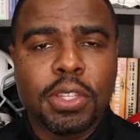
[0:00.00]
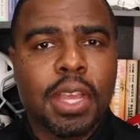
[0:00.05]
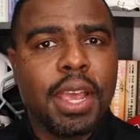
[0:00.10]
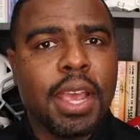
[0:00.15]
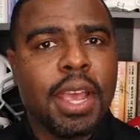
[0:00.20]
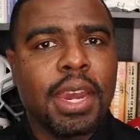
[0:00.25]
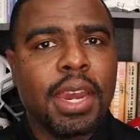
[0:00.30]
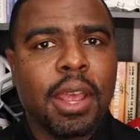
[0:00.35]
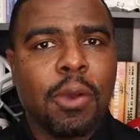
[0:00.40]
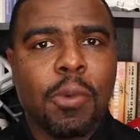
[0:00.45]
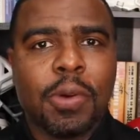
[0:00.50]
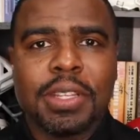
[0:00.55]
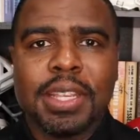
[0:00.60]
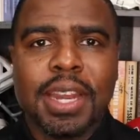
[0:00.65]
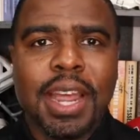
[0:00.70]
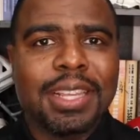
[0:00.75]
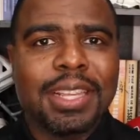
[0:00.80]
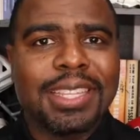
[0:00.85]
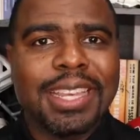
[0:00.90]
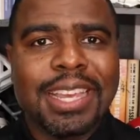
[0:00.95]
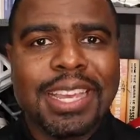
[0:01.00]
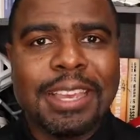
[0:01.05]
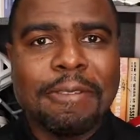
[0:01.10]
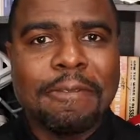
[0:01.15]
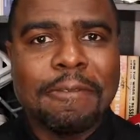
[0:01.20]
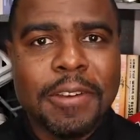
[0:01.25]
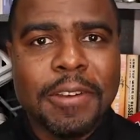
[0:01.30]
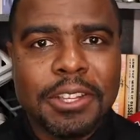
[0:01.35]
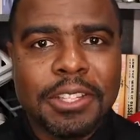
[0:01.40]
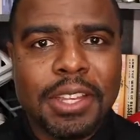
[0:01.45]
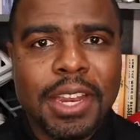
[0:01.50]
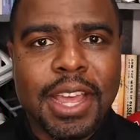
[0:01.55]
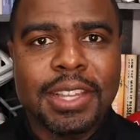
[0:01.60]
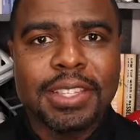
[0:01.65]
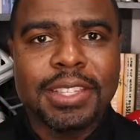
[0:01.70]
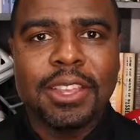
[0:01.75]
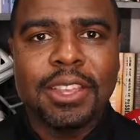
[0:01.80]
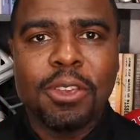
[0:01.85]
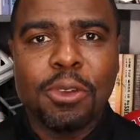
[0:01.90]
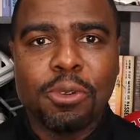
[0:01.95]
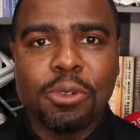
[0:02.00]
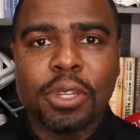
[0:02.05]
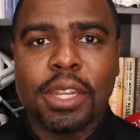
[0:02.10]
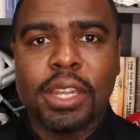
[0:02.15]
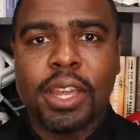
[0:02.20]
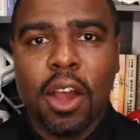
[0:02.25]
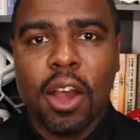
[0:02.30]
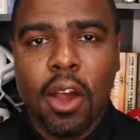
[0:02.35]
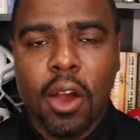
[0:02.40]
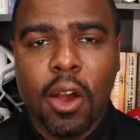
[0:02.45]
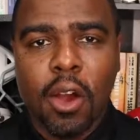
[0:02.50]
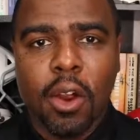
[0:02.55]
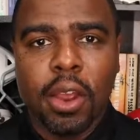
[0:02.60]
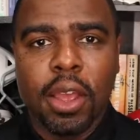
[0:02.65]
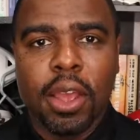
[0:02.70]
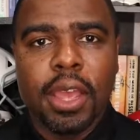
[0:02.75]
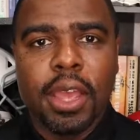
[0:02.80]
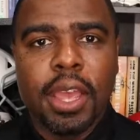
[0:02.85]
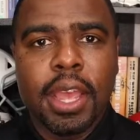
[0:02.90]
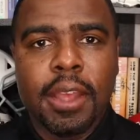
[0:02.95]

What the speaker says: and it wasn't as efficient as they usually are.